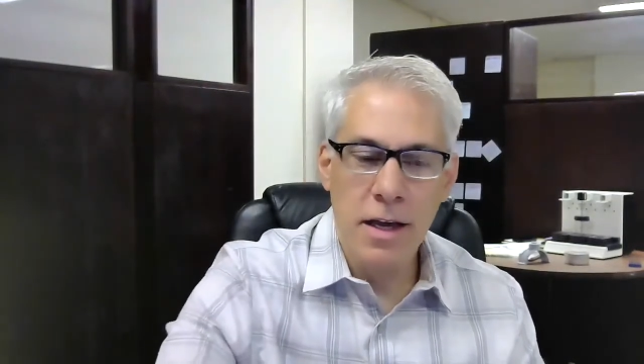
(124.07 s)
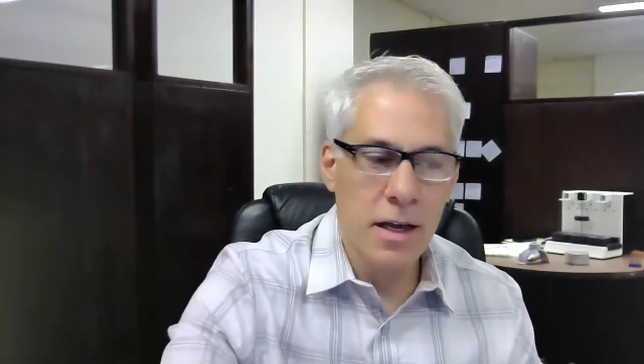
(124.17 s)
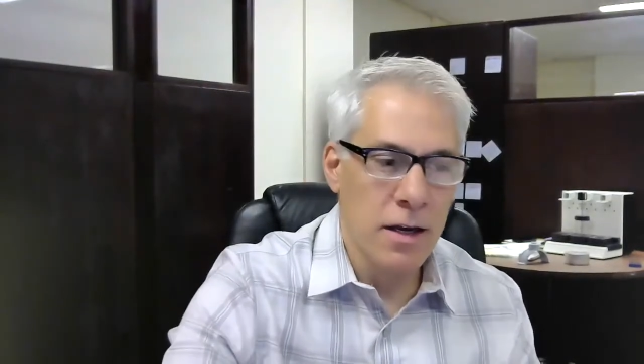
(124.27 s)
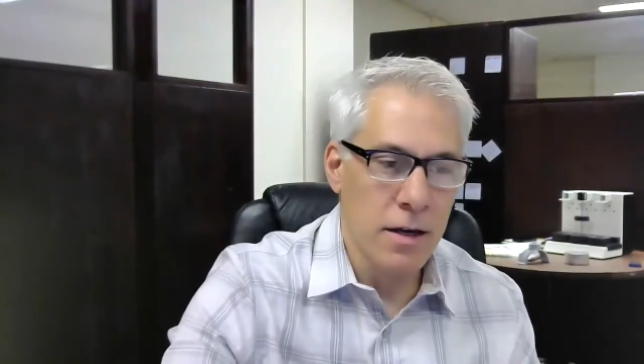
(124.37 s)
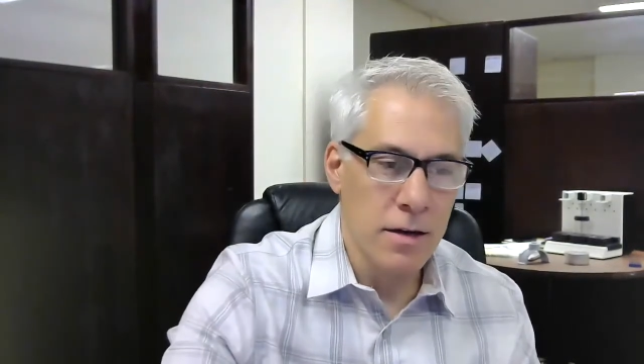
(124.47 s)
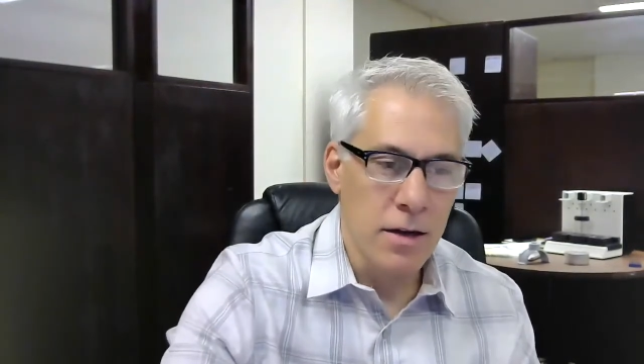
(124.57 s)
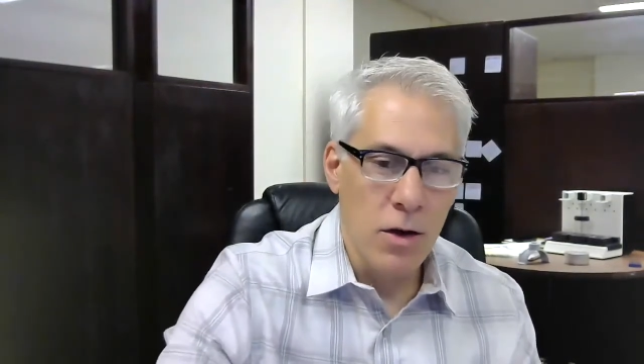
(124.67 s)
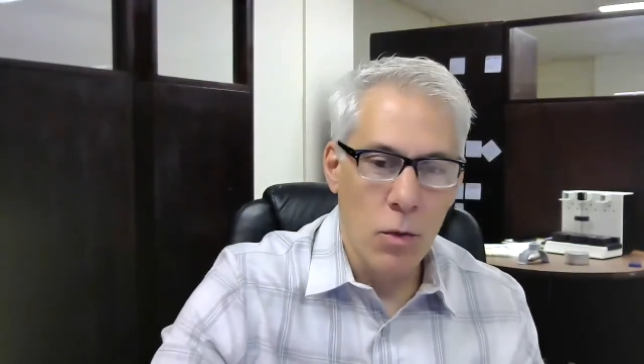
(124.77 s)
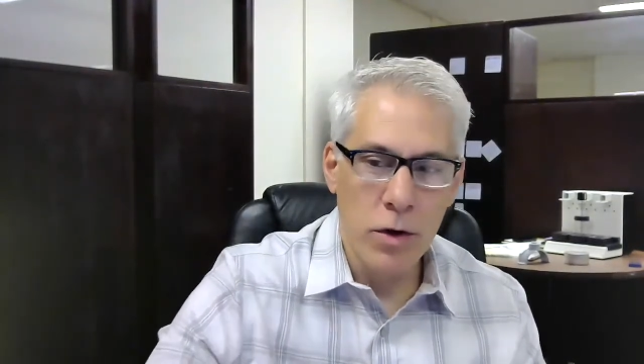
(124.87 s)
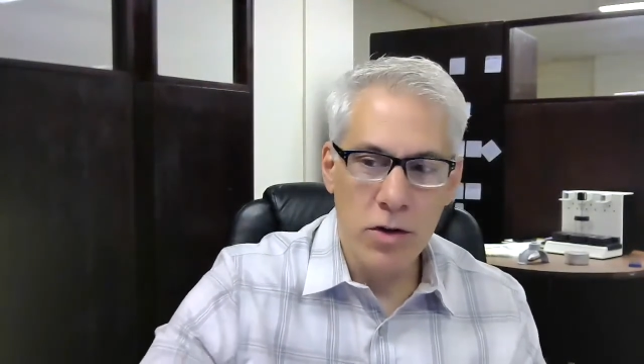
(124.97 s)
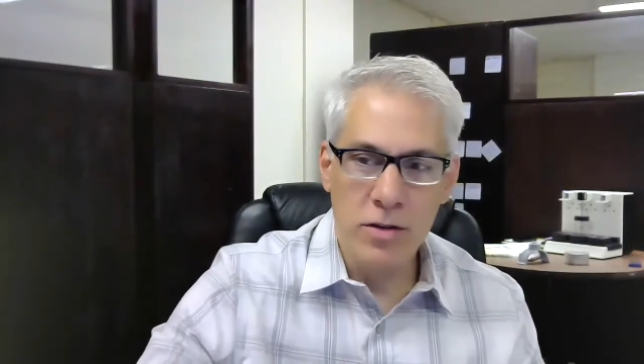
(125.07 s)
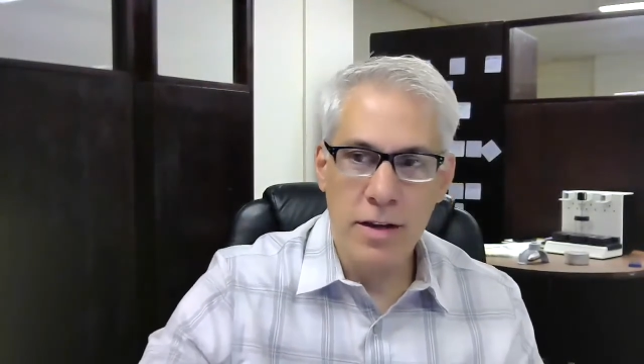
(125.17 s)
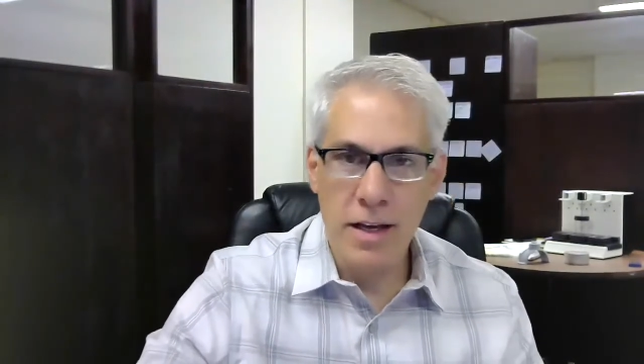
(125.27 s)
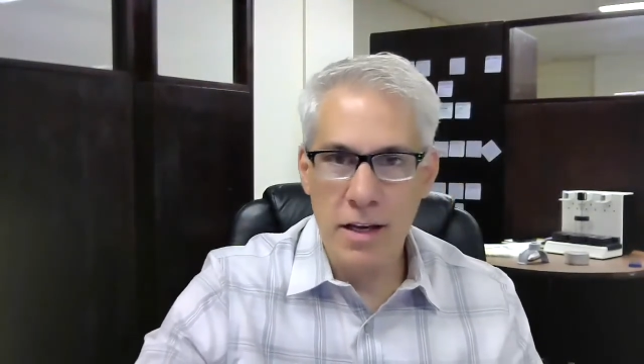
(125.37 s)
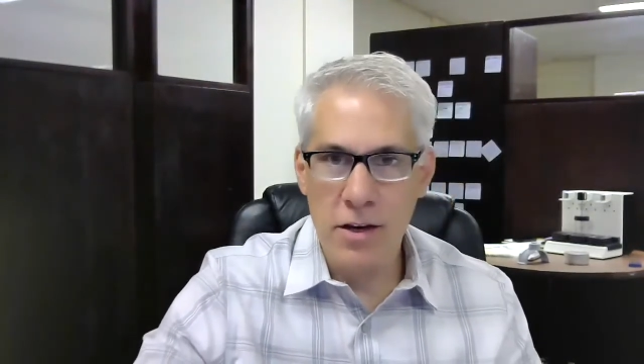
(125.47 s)
And what used to
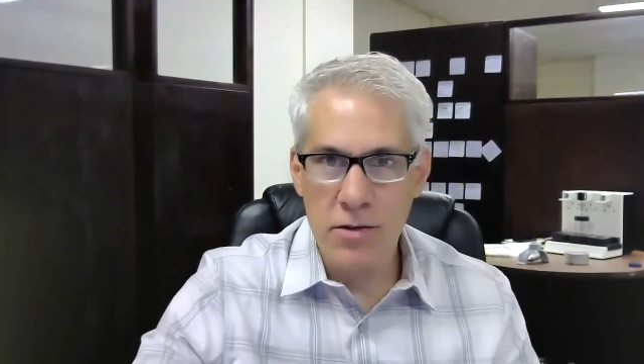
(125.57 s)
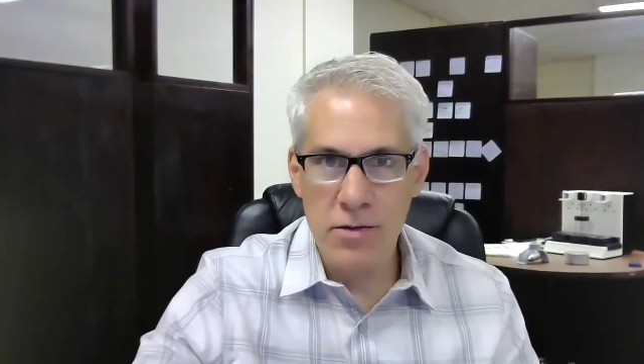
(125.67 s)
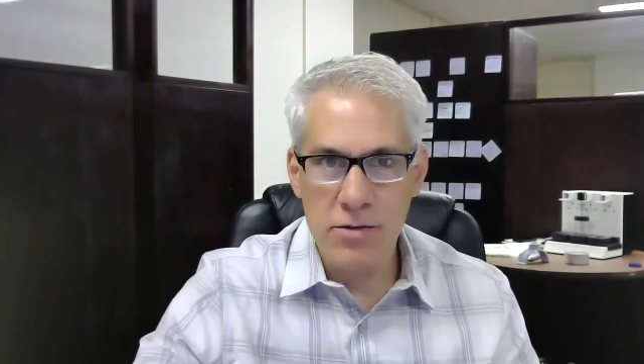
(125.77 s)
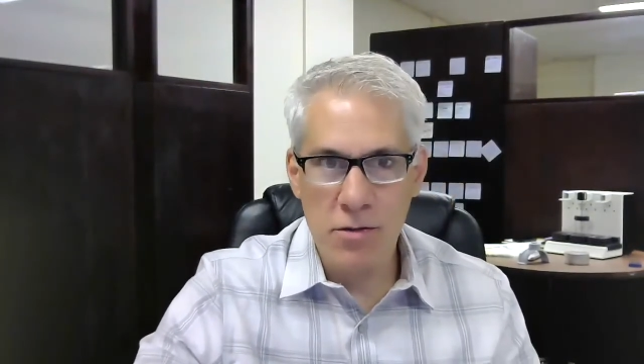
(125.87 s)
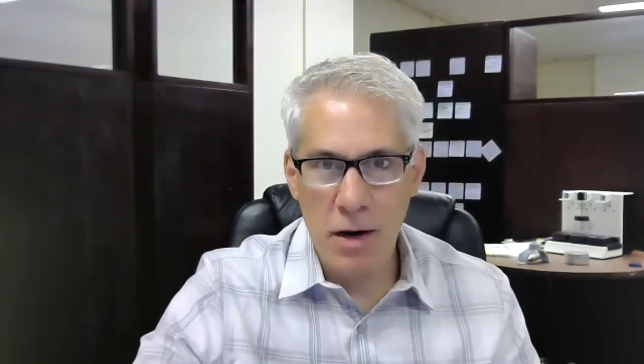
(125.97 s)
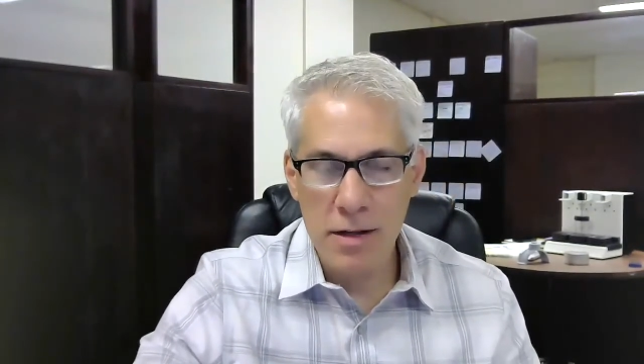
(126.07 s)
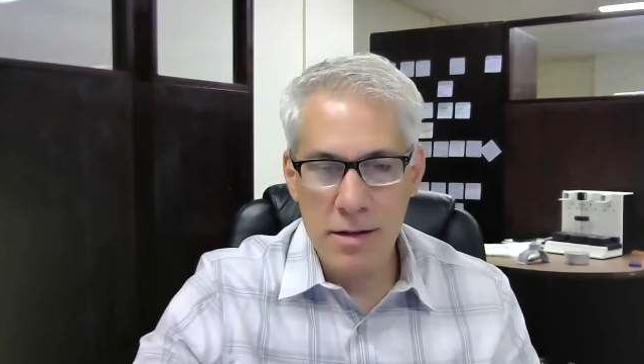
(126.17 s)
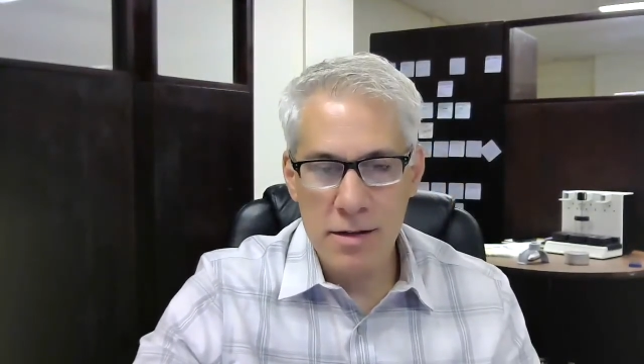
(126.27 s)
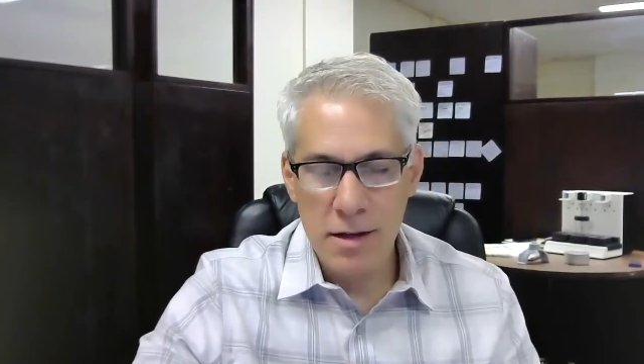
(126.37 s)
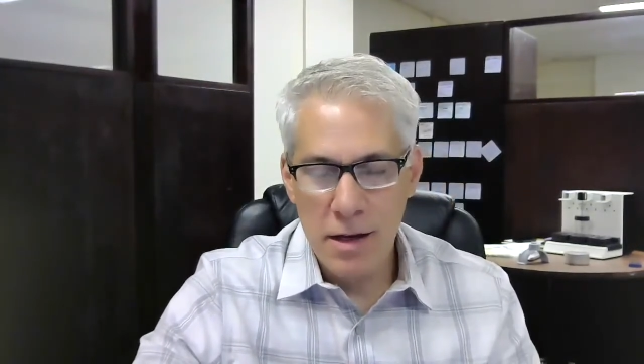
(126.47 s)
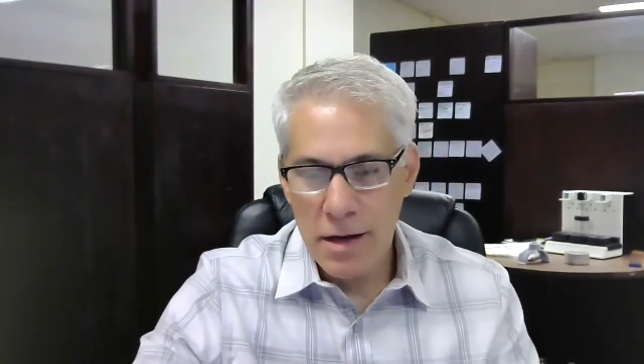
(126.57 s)
take years or months,